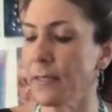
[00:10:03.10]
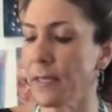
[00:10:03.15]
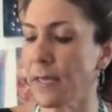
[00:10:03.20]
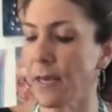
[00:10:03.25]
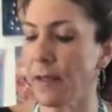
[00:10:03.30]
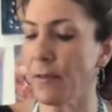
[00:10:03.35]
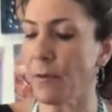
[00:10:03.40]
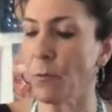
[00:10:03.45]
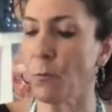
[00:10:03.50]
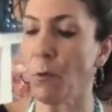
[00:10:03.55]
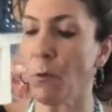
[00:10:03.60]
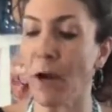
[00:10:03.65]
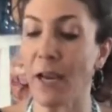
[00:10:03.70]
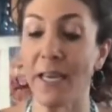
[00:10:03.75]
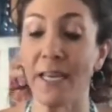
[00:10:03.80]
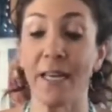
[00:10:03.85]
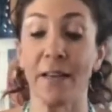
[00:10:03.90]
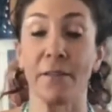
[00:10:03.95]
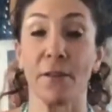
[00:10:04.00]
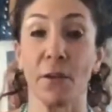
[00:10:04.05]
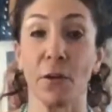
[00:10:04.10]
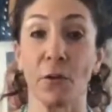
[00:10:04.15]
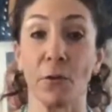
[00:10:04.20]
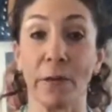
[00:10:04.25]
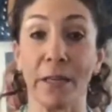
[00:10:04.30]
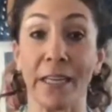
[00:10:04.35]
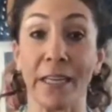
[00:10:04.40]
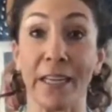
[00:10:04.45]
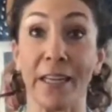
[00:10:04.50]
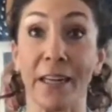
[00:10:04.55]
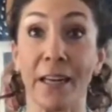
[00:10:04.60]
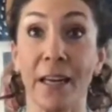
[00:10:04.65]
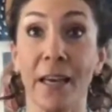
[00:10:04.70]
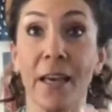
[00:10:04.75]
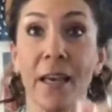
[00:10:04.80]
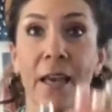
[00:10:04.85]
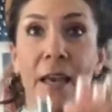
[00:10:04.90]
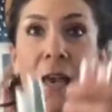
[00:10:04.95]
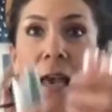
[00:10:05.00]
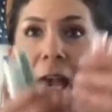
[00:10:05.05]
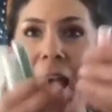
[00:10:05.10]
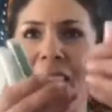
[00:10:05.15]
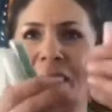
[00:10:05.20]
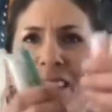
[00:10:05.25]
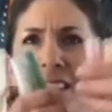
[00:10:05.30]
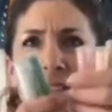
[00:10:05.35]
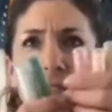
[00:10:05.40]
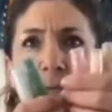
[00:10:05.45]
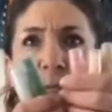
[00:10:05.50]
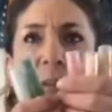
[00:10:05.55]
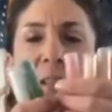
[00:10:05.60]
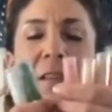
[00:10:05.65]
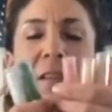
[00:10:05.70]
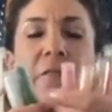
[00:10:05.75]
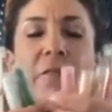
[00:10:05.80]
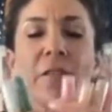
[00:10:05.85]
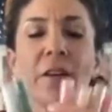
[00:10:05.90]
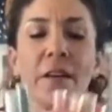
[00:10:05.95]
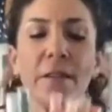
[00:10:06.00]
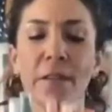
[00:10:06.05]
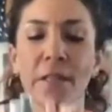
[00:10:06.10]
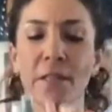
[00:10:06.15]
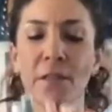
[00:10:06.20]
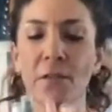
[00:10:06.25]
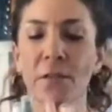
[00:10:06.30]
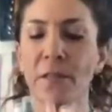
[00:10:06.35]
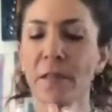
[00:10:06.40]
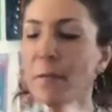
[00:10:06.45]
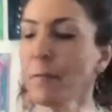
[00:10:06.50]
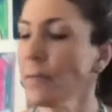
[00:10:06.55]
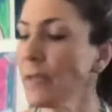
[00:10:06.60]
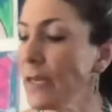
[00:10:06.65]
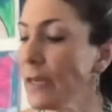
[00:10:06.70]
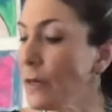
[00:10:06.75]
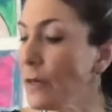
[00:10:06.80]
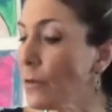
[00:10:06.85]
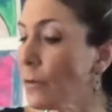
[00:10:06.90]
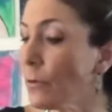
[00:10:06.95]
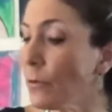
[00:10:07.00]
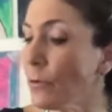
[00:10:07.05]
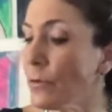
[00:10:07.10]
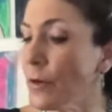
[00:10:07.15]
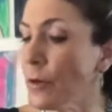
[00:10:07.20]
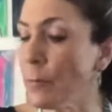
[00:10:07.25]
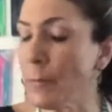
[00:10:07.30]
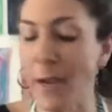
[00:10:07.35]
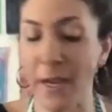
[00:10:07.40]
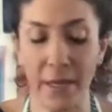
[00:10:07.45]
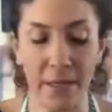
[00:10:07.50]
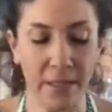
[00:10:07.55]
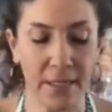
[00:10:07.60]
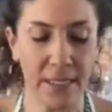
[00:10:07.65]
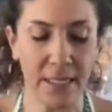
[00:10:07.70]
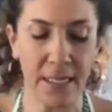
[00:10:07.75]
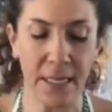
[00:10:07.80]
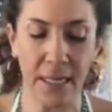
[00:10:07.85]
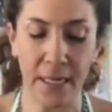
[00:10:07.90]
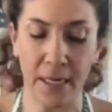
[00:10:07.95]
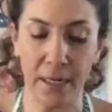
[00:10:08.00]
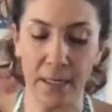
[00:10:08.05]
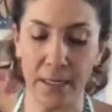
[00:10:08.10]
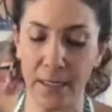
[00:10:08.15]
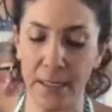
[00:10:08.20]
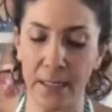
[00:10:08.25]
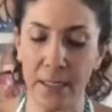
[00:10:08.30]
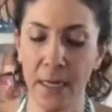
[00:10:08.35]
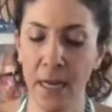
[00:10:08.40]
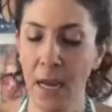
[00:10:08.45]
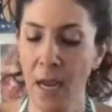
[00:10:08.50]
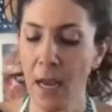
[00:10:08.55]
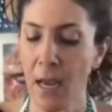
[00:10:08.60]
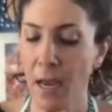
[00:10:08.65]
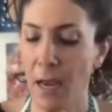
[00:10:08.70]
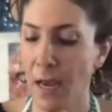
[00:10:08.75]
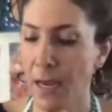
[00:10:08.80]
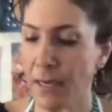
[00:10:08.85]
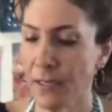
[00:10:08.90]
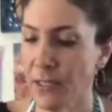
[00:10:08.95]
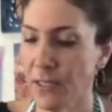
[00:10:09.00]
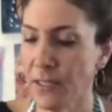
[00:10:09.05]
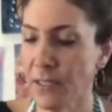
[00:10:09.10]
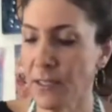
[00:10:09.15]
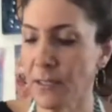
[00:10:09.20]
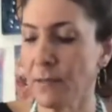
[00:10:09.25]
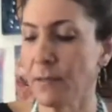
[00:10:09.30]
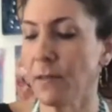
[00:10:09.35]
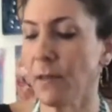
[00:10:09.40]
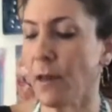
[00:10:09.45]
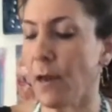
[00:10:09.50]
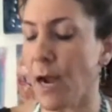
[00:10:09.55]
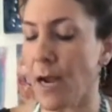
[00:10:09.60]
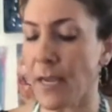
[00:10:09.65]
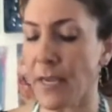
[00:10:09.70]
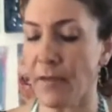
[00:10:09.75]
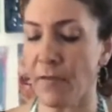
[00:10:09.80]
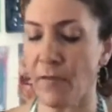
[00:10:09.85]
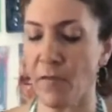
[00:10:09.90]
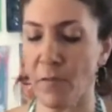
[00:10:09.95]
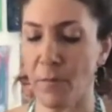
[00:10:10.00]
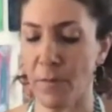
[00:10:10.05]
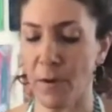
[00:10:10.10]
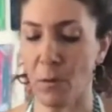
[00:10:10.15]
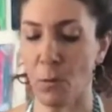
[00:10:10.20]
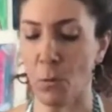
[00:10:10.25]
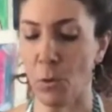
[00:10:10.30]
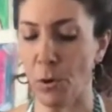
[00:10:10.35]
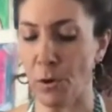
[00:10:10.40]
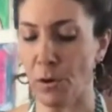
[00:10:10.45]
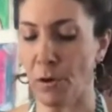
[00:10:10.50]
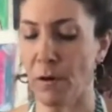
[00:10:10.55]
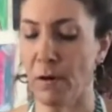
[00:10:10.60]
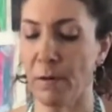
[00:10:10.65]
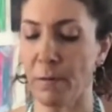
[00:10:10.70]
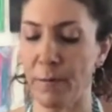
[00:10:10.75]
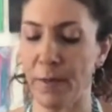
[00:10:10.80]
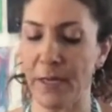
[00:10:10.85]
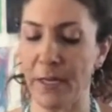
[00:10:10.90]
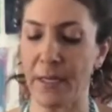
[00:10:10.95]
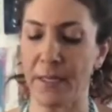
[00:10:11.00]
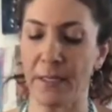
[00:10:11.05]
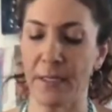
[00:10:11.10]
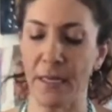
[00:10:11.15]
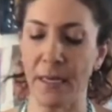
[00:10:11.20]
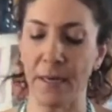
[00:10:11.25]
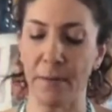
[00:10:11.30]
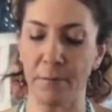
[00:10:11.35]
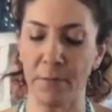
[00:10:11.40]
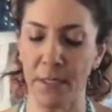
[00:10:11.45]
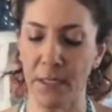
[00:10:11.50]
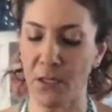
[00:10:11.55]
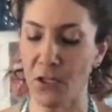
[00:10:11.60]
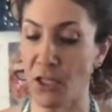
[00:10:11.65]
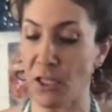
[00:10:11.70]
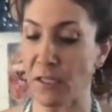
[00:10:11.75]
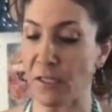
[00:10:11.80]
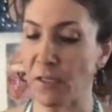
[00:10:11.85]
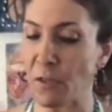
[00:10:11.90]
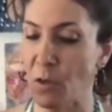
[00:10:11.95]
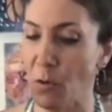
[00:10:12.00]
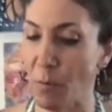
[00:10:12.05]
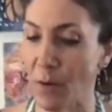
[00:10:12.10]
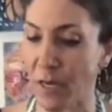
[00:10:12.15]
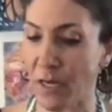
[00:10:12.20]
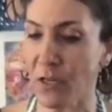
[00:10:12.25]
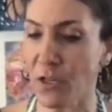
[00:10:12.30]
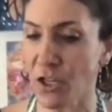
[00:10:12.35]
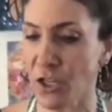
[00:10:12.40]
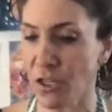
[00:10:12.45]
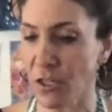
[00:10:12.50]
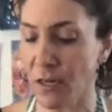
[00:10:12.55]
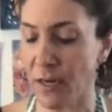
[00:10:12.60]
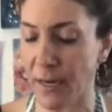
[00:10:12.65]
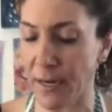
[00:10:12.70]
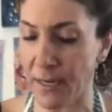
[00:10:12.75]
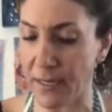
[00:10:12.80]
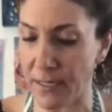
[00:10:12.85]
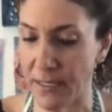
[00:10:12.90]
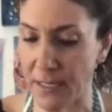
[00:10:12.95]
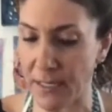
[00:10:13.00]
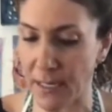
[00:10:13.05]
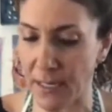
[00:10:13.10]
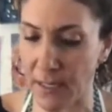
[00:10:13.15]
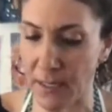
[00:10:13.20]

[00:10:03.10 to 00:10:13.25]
the white and the green. And these are really fun. These are something new. They're paint sticks. I just thought I'd give them a whirl because I am teaching so much, and